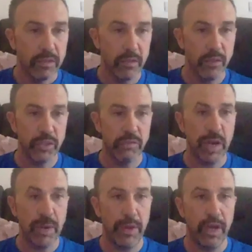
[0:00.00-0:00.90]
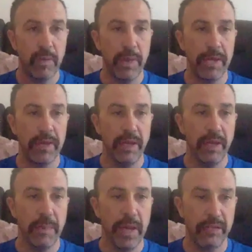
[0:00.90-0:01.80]
just to wrap up then,
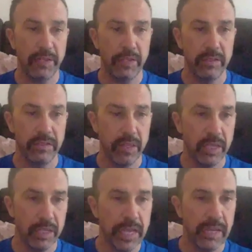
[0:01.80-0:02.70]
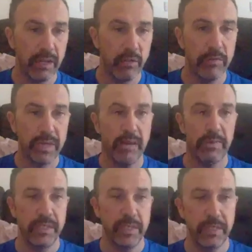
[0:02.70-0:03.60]
Alison, group
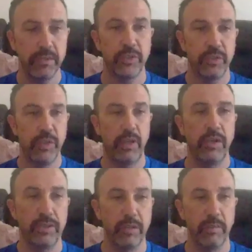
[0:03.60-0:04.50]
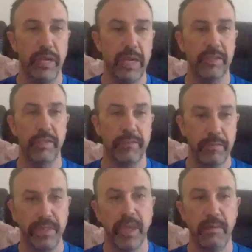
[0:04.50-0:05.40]
captain, Sir Douglas Bader.
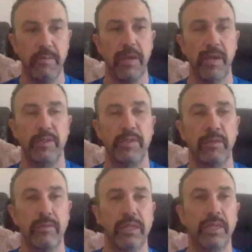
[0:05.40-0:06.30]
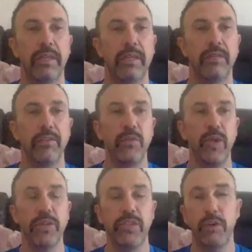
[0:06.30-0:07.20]
Yeah, absolutely. So
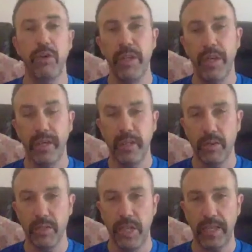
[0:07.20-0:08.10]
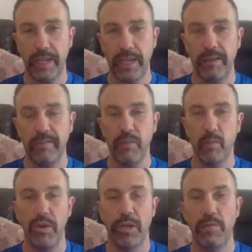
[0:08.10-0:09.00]
guys, go and check that out if you
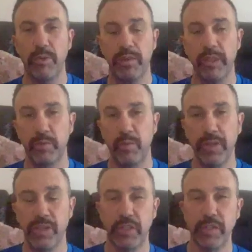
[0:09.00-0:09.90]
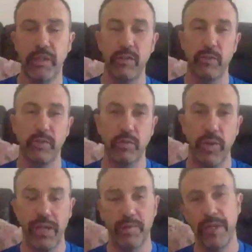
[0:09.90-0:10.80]
want a little bit of inspiration. I'd also
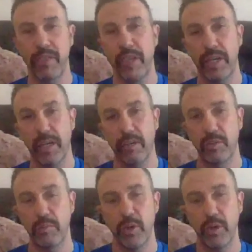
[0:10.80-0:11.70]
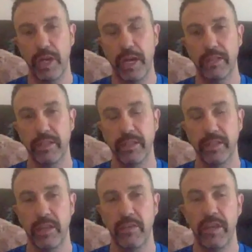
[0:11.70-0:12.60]
recommend checking out some podcasts and
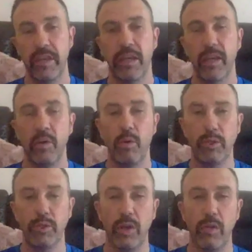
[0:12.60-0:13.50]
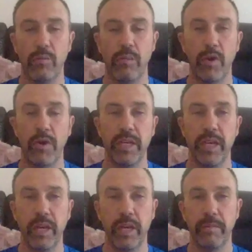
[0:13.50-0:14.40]
stuff. Also,
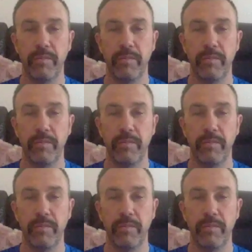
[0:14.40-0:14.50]
my